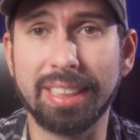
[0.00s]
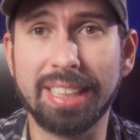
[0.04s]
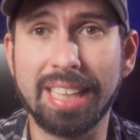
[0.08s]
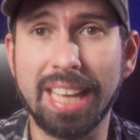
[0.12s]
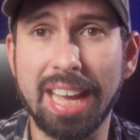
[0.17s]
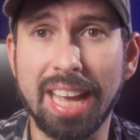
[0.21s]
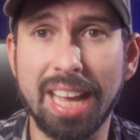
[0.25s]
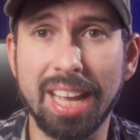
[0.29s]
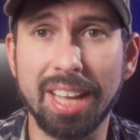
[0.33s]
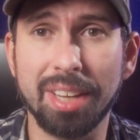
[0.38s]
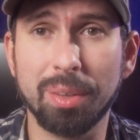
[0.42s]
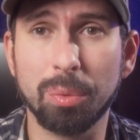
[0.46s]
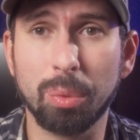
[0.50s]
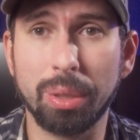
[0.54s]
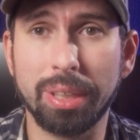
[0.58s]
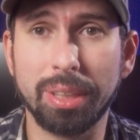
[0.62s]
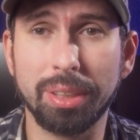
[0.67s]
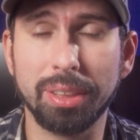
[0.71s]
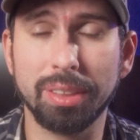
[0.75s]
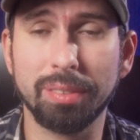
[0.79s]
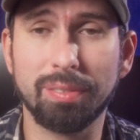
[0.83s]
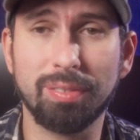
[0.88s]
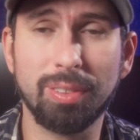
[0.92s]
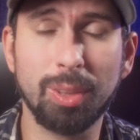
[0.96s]
can
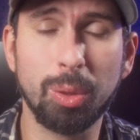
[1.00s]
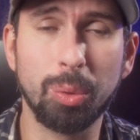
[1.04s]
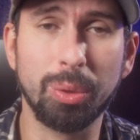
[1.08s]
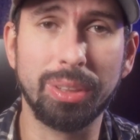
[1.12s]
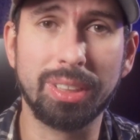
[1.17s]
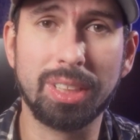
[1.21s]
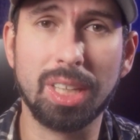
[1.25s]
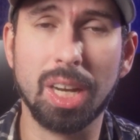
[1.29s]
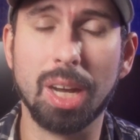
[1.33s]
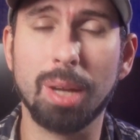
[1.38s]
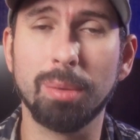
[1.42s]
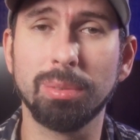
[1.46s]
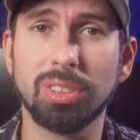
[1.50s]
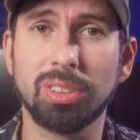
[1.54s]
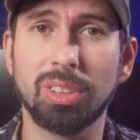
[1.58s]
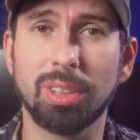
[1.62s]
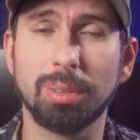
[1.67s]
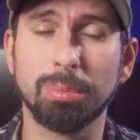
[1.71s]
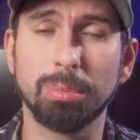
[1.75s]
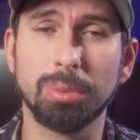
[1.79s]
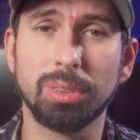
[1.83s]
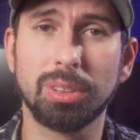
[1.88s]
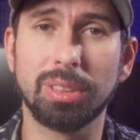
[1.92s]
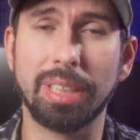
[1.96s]
where the fluid comes
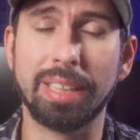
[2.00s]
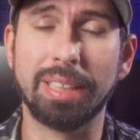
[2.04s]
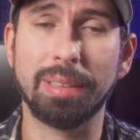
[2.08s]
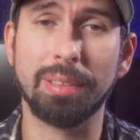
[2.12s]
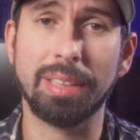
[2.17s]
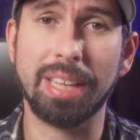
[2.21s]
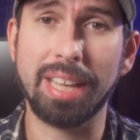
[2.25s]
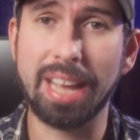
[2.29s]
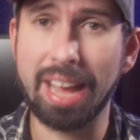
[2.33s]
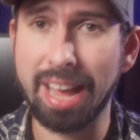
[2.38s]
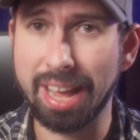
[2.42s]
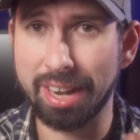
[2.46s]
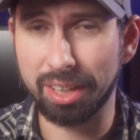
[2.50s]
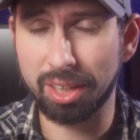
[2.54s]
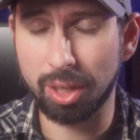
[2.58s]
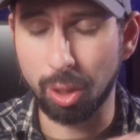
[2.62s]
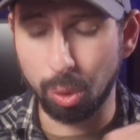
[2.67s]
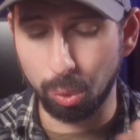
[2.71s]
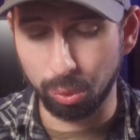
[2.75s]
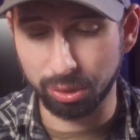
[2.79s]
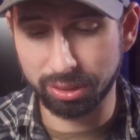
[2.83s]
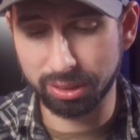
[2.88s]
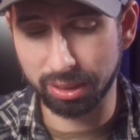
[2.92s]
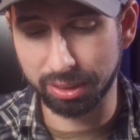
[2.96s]
from and add a
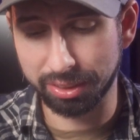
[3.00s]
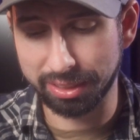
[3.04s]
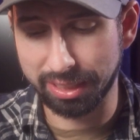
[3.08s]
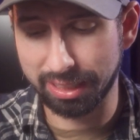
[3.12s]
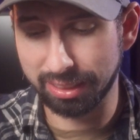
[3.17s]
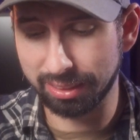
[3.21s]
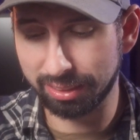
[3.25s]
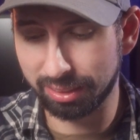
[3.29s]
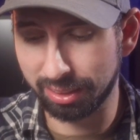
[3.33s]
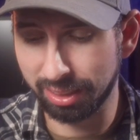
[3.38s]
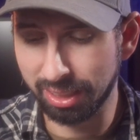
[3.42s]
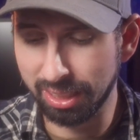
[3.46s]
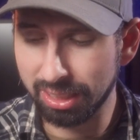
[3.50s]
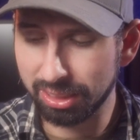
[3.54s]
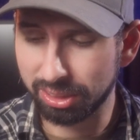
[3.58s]
hose on that.